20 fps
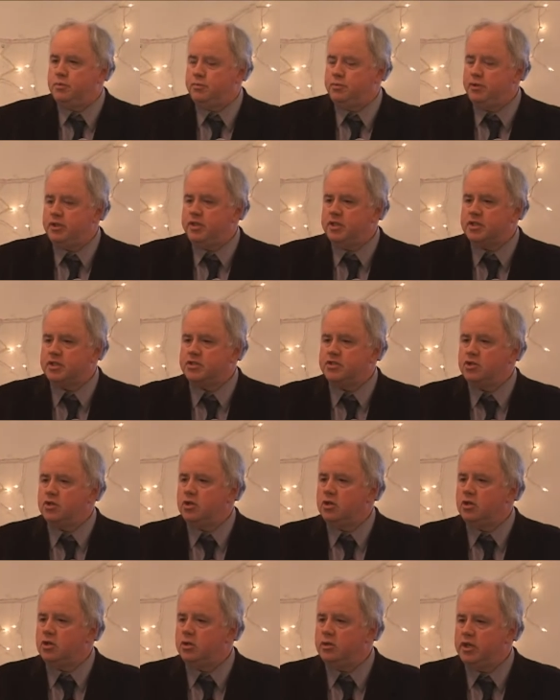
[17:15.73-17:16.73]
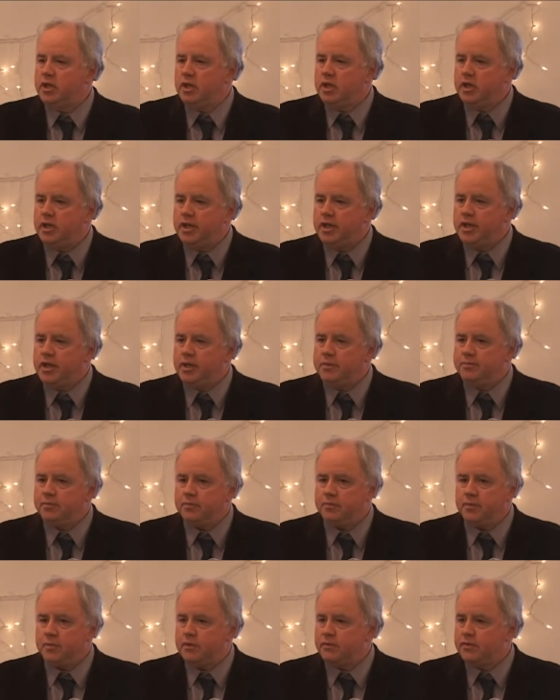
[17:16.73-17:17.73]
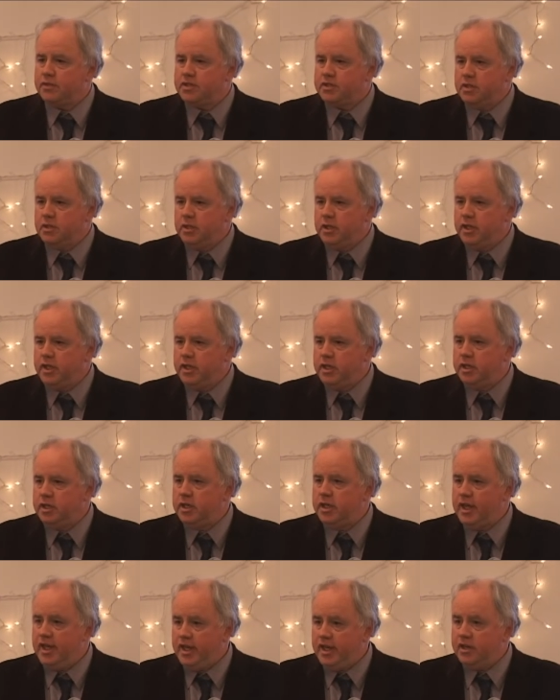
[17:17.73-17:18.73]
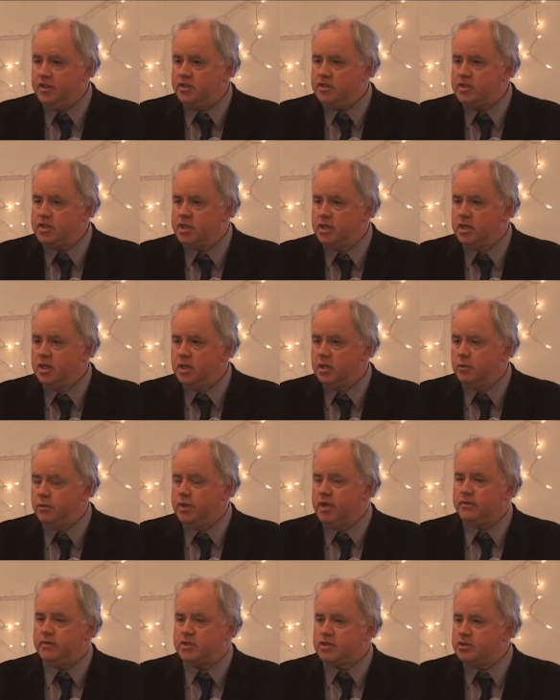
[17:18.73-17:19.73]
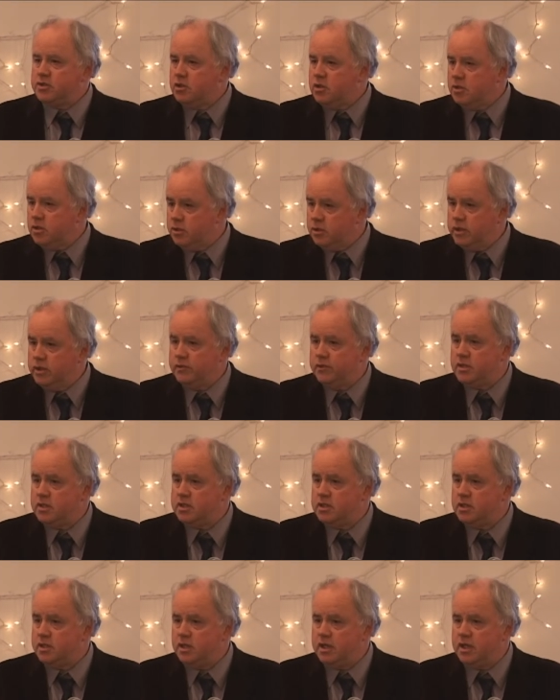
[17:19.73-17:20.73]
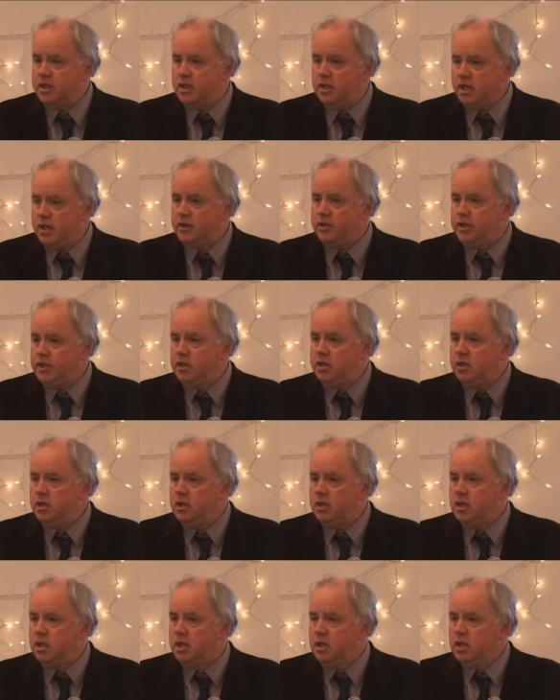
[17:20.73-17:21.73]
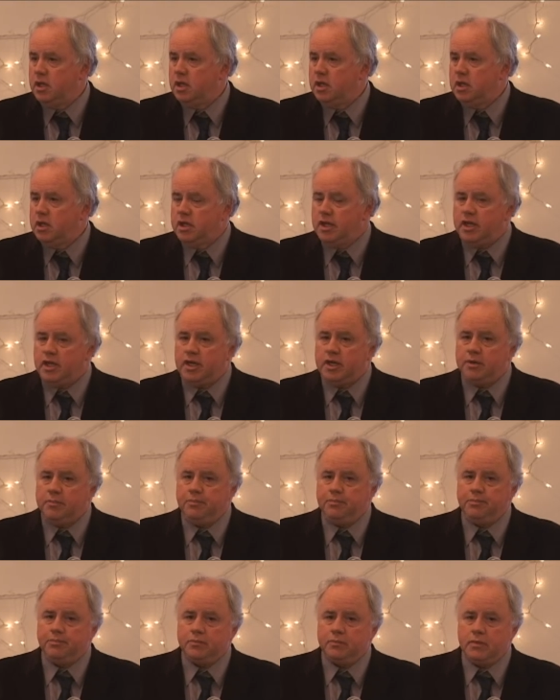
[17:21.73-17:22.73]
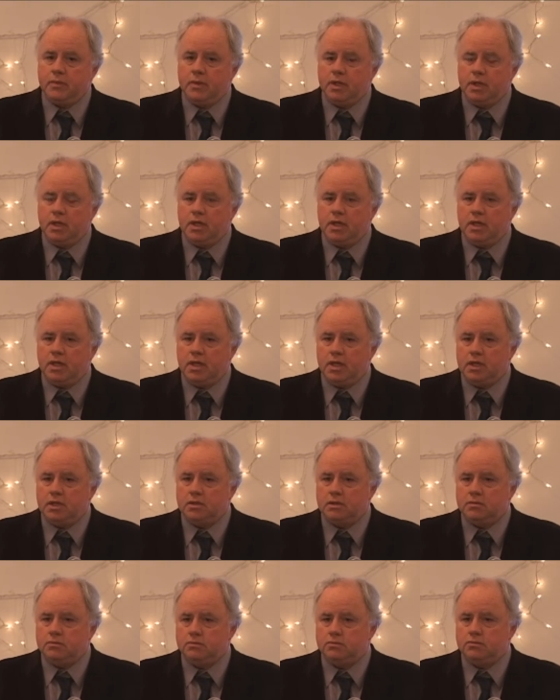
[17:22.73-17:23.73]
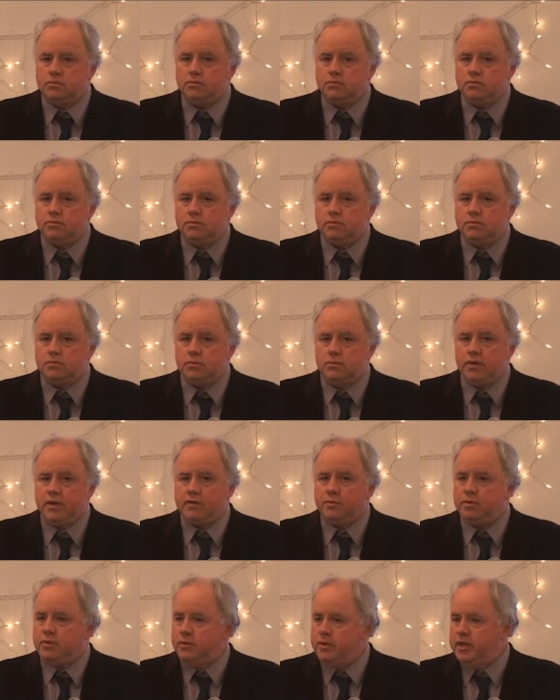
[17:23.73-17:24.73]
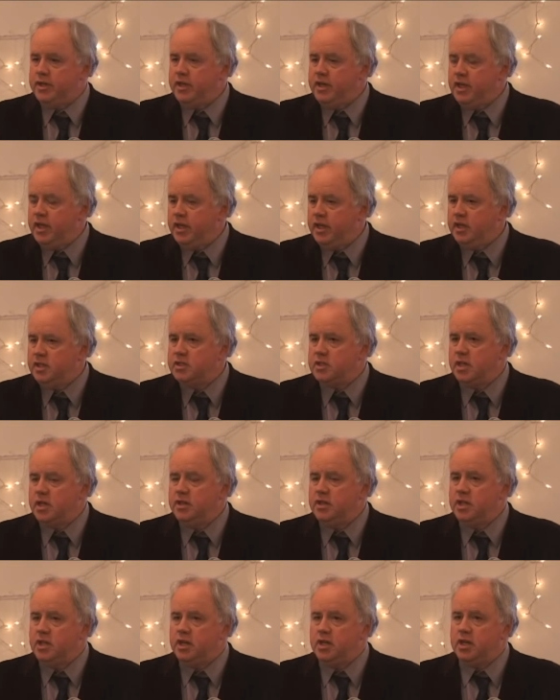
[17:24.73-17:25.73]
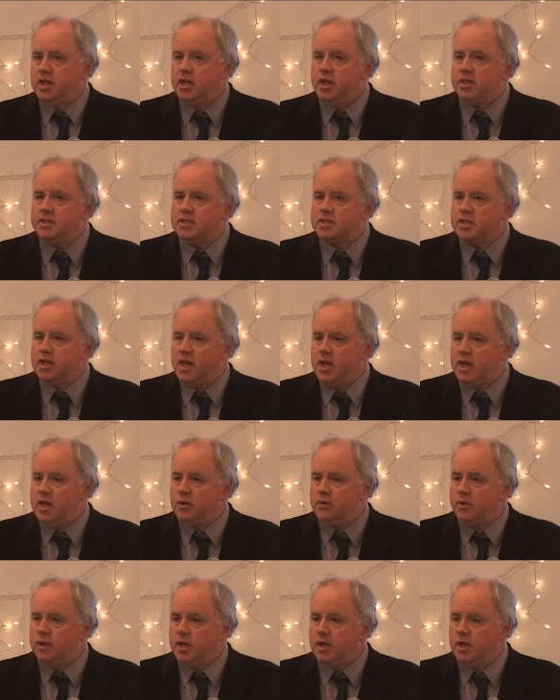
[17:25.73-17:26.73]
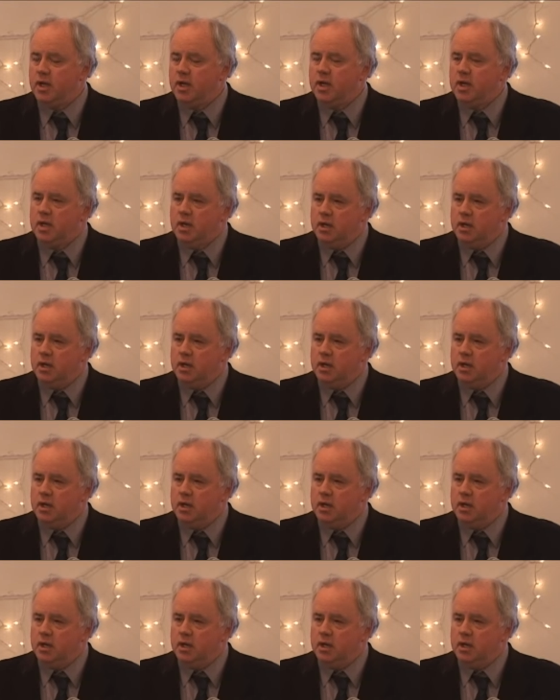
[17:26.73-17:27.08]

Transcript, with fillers: put in a stern loading um, facility in Haines. We have a stern loading facility out here. Um, uh, we have to put one in Haines, and then uh, Skagway.